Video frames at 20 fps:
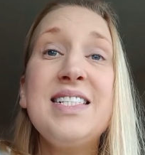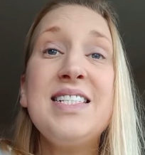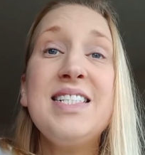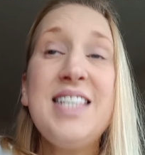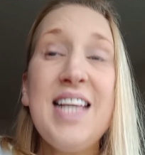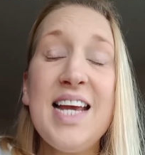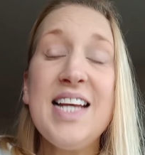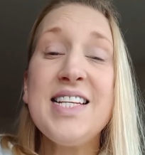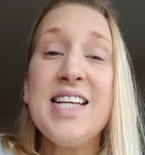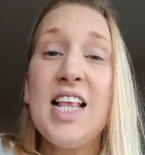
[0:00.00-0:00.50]

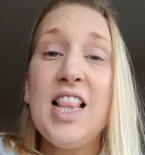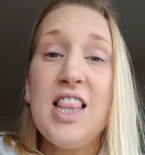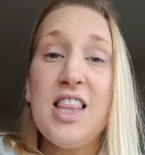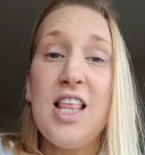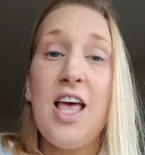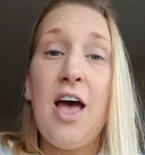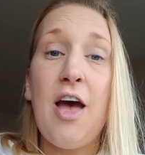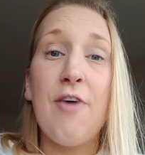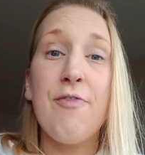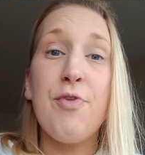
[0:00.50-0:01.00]
did
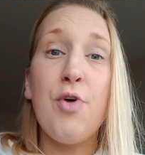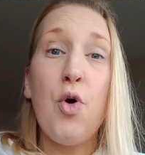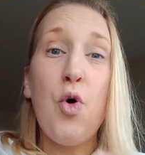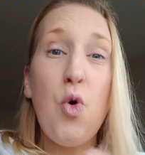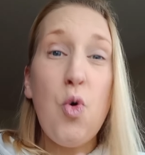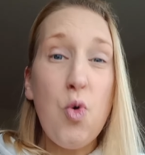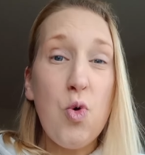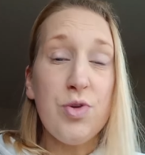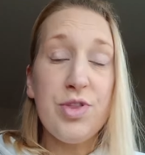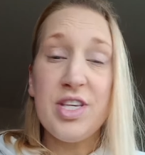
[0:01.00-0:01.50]
love
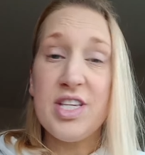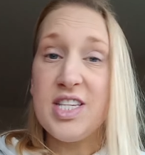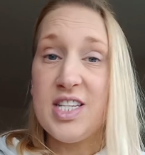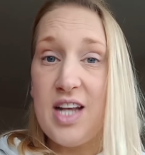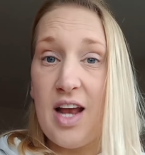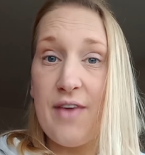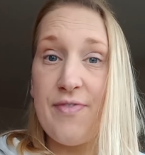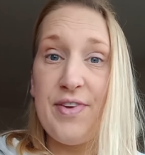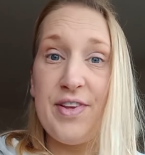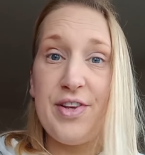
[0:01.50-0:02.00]
all the
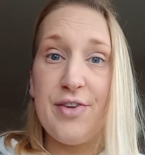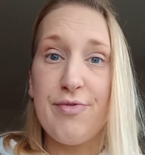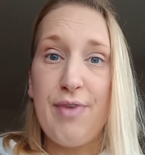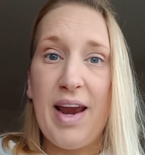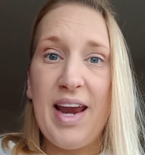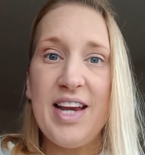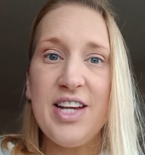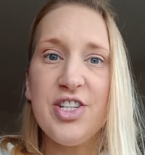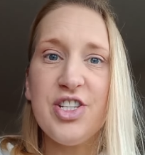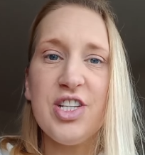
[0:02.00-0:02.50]
stuff in the
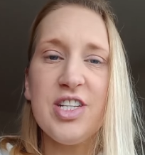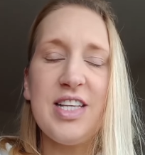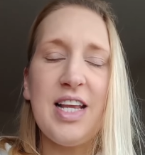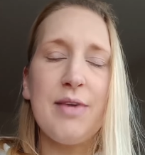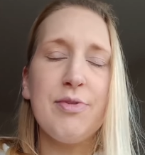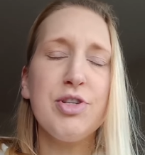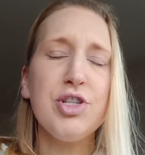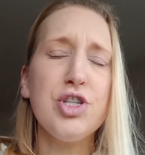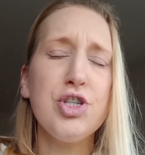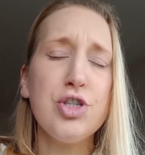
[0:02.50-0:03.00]
range. They
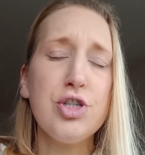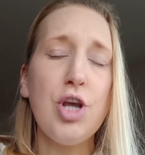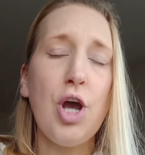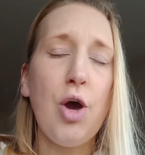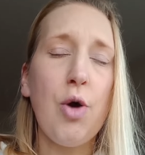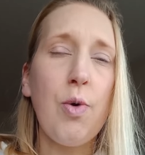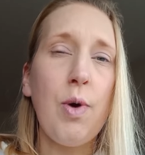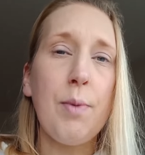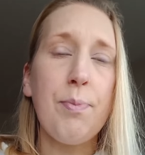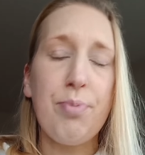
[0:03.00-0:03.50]
were
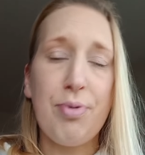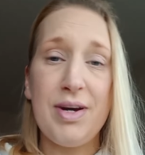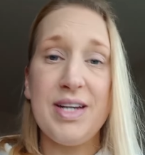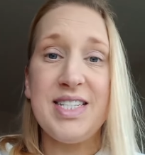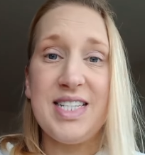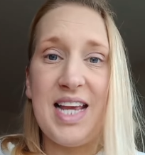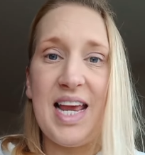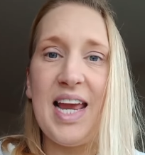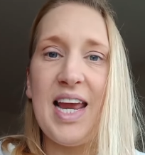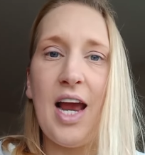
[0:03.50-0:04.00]
so
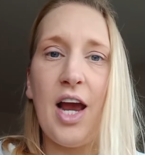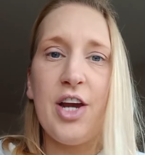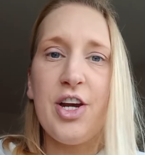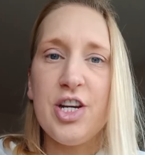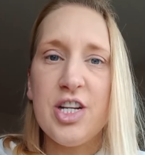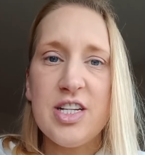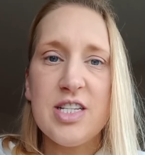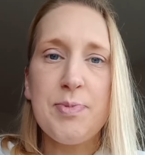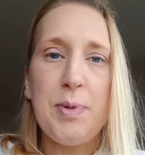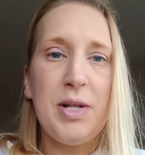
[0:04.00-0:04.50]
pretty. I
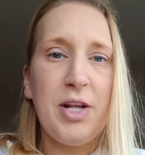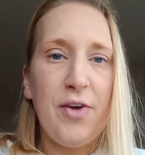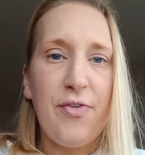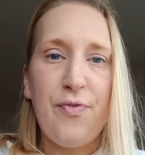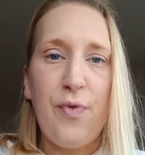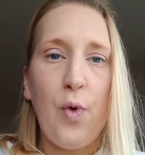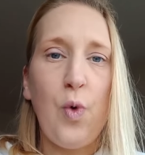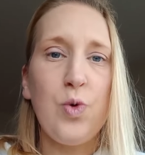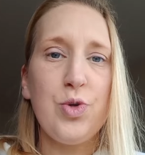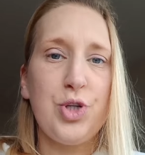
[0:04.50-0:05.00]
could have spent a
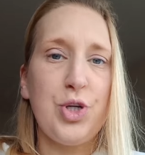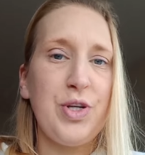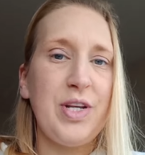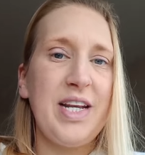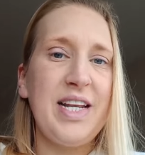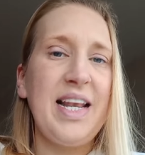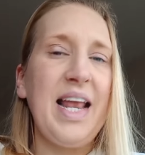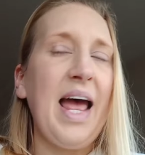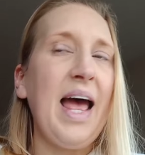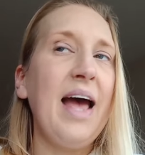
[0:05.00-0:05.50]
fortune
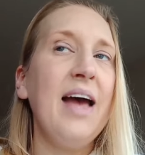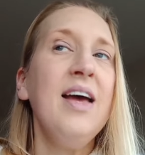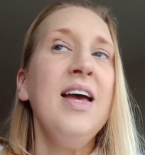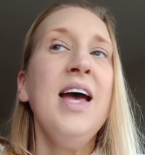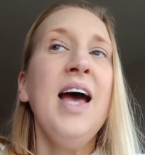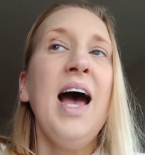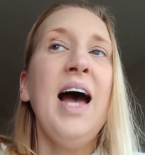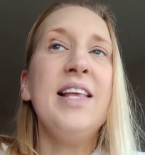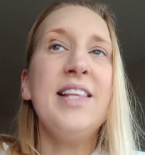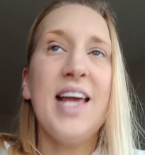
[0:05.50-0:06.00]
in there.
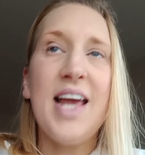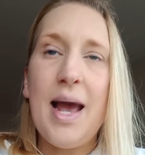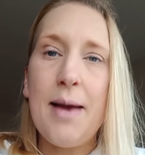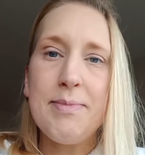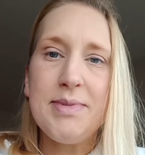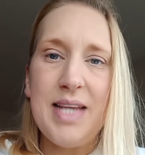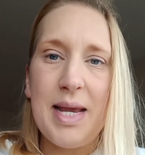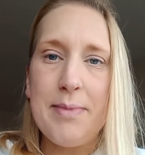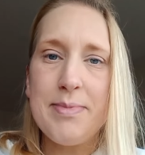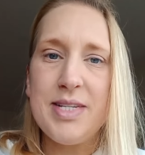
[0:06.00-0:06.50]
And I
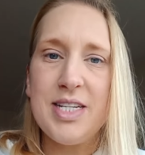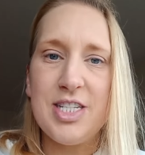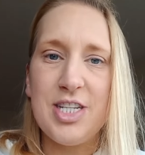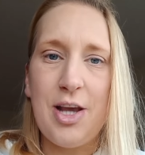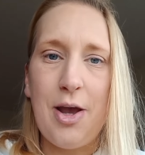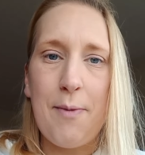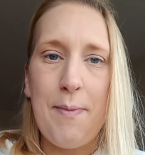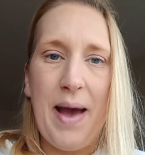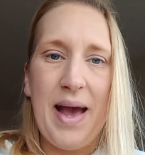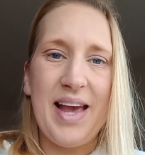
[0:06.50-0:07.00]
am tempted to
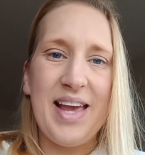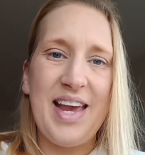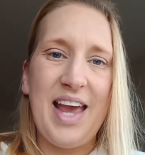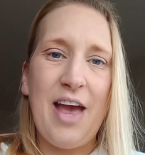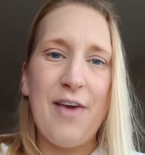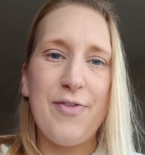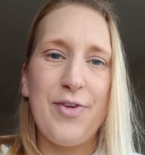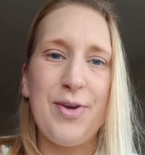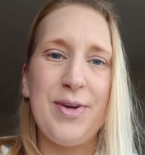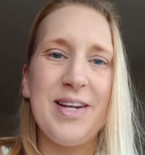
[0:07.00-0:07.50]
go back and get
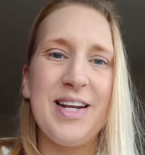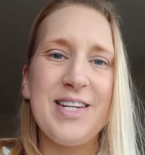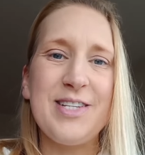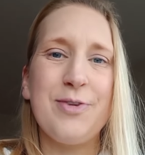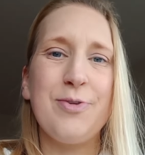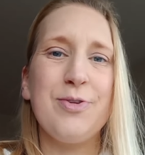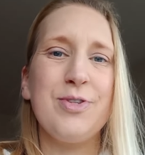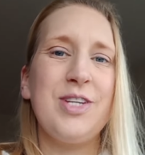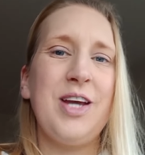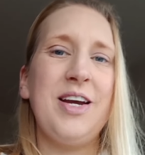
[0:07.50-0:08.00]
a few
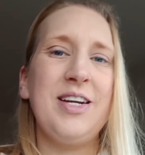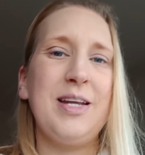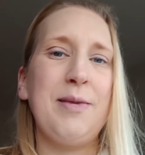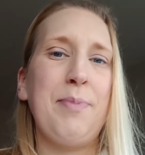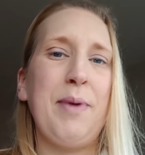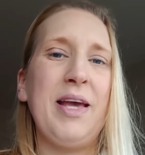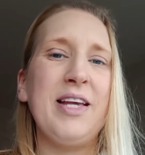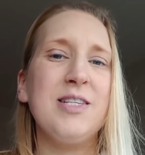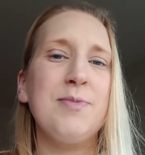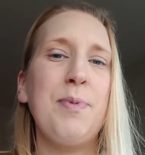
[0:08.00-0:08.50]
little tiny
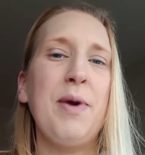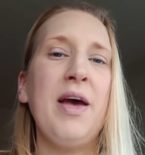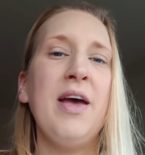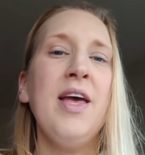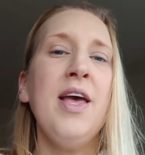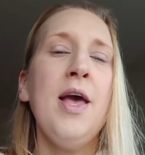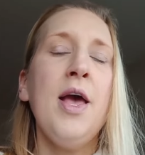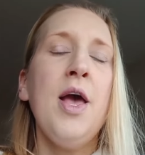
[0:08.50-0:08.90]
bits. But